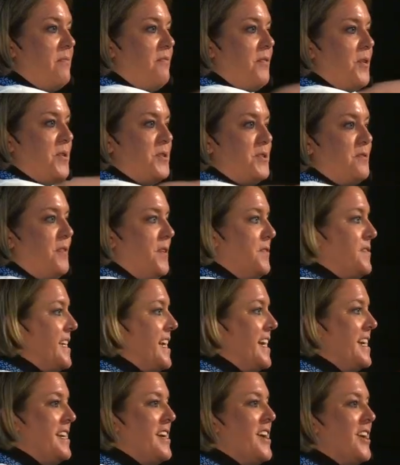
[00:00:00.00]
up for those
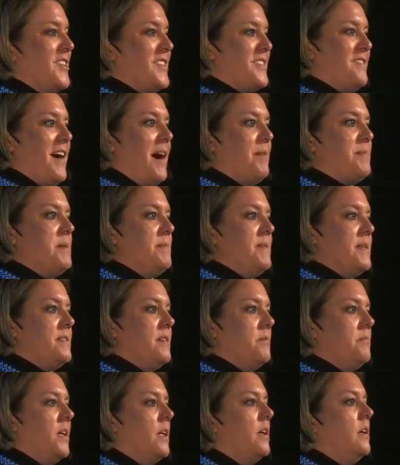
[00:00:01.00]
15 years of
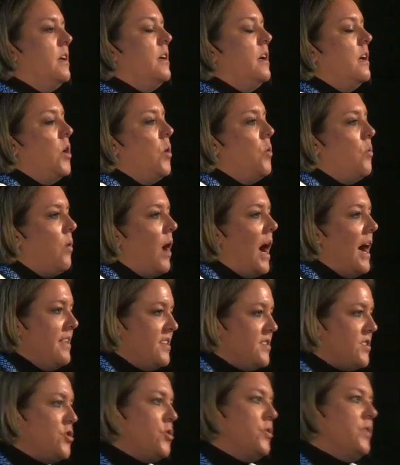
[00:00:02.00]
optimism, I
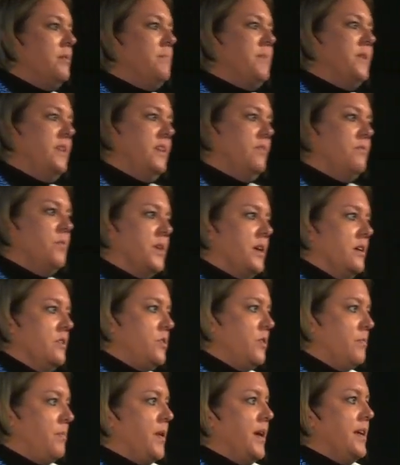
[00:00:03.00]
truly believe we'll get
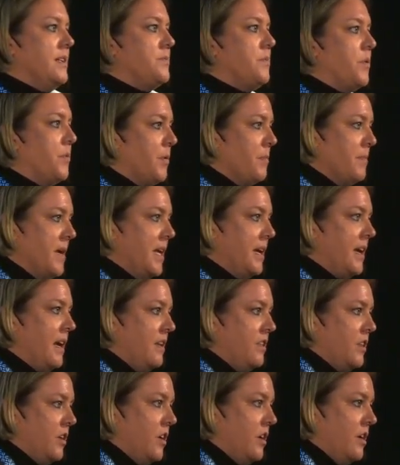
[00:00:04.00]
to a place where we're
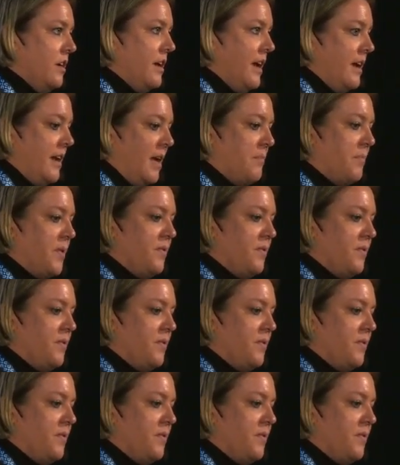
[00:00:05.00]
mitigating the good and mitigating